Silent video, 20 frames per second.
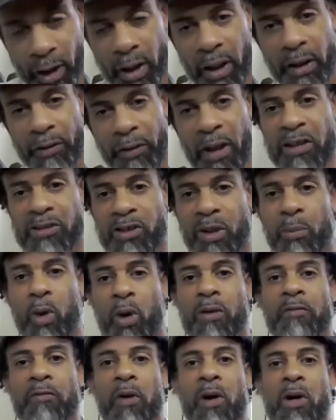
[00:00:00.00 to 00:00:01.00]
things are
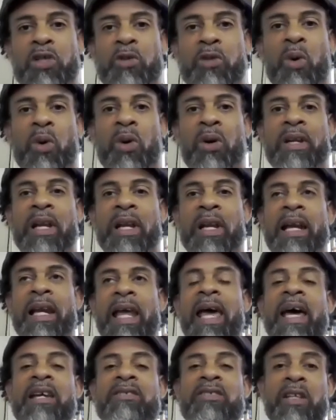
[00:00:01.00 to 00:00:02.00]
more virtual and not
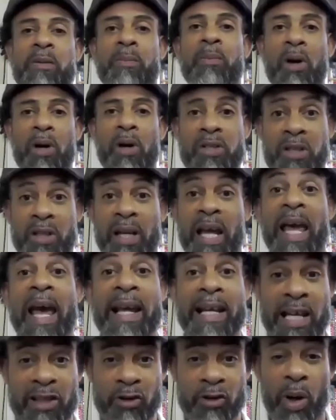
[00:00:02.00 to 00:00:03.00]
as in person, and
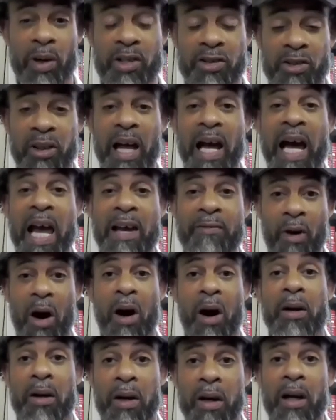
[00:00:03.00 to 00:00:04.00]
as well as live
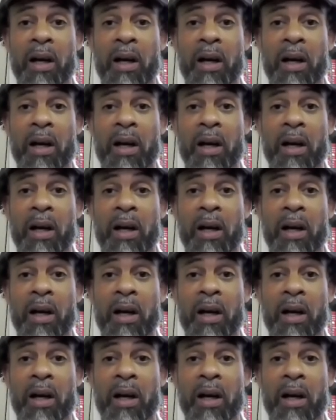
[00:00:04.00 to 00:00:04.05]
art.